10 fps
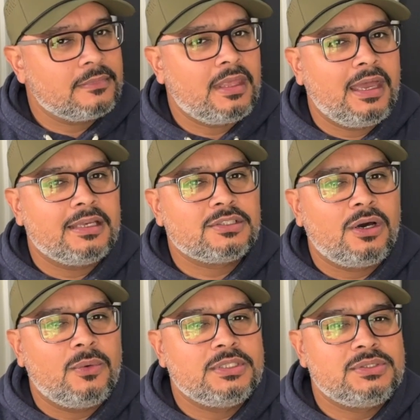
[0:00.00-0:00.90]
as
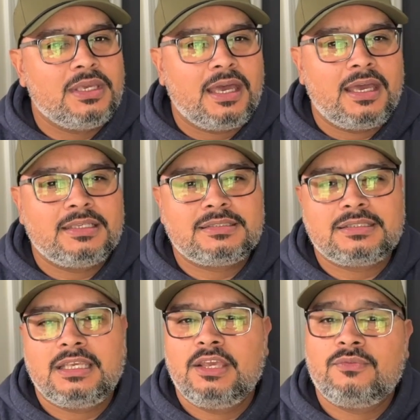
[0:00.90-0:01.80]
always, you guys,
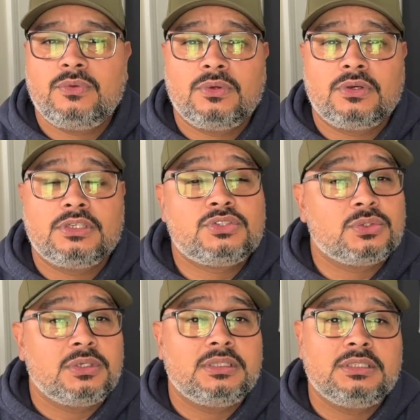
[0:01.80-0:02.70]
if you're
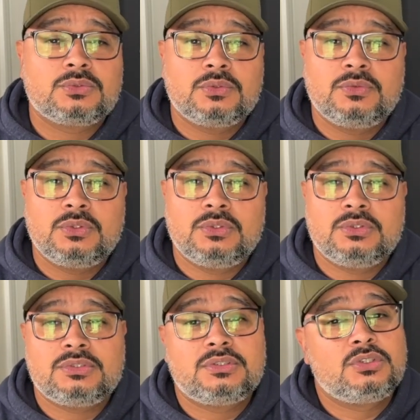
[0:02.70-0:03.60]
enjoying these
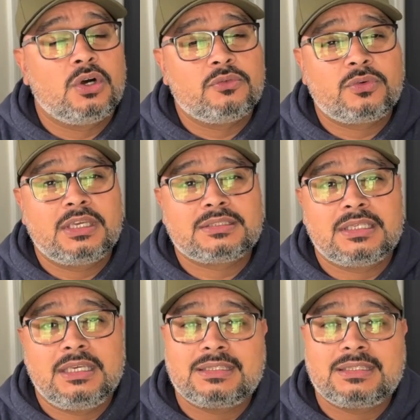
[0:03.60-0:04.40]
reviews, don't forget to hit